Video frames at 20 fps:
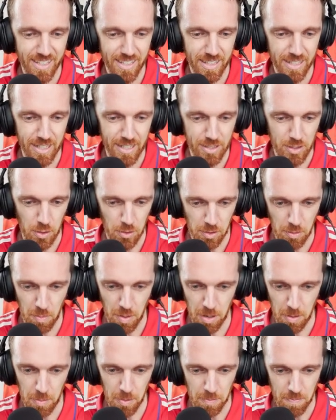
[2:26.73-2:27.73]
it's all
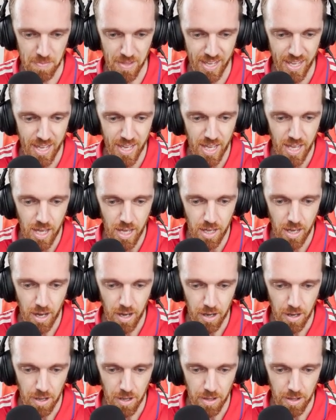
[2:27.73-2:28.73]
comparable.
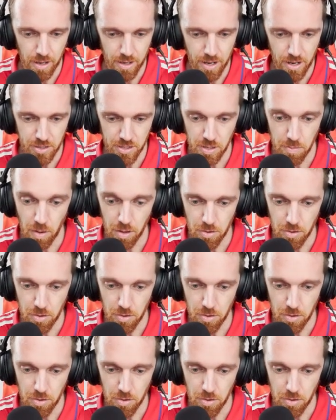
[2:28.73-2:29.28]
Some